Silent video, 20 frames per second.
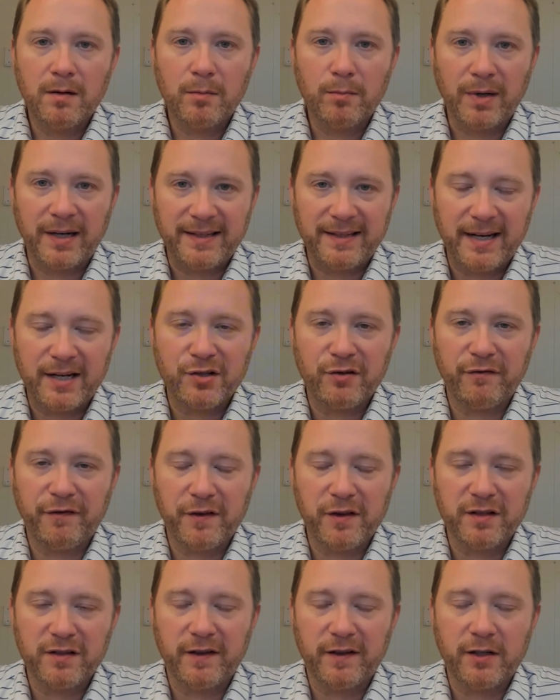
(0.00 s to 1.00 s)
My intention for
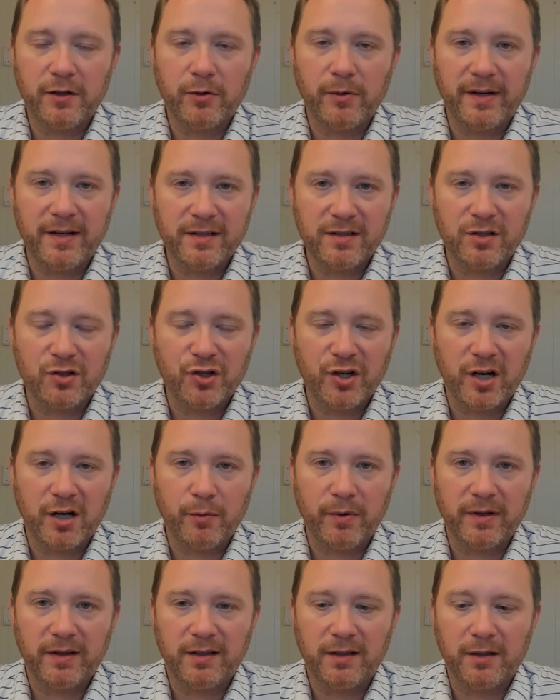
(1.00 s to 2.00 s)
this video is to share
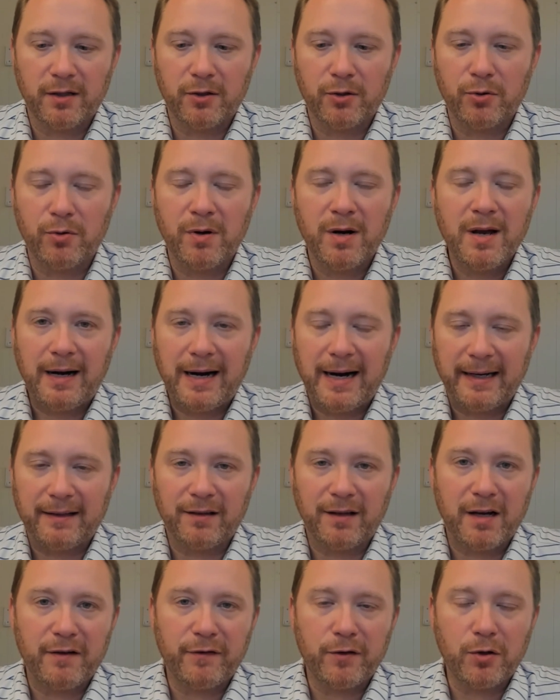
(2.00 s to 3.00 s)
with you high
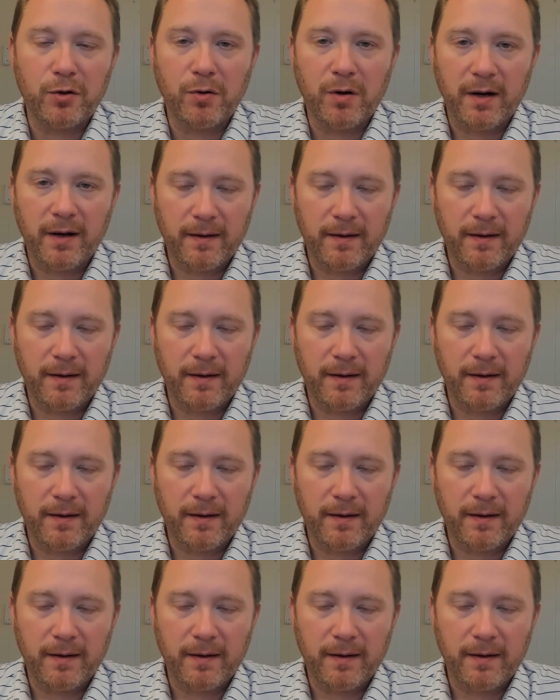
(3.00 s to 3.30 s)
level,